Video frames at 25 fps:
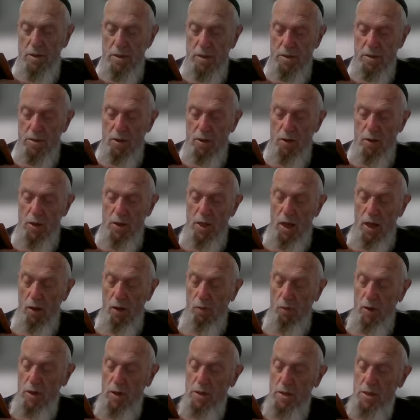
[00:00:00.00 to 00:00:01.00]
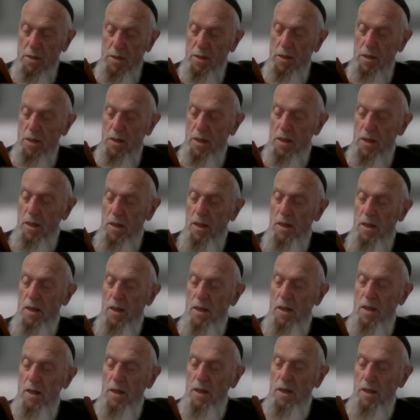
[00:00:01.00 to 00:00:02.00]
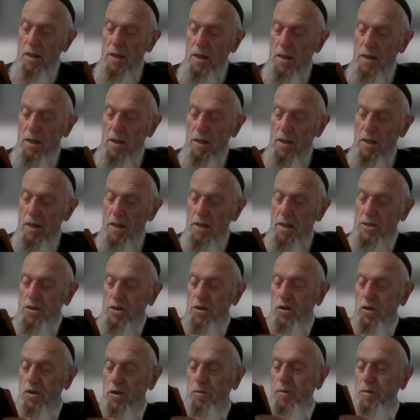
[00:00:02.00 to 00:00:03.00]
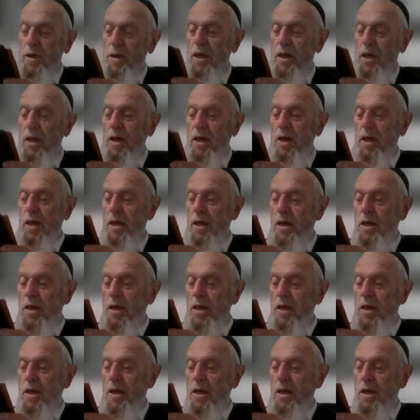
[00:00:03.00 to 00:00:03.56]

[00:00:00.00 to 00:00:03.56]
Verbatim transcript: So in other words, it should be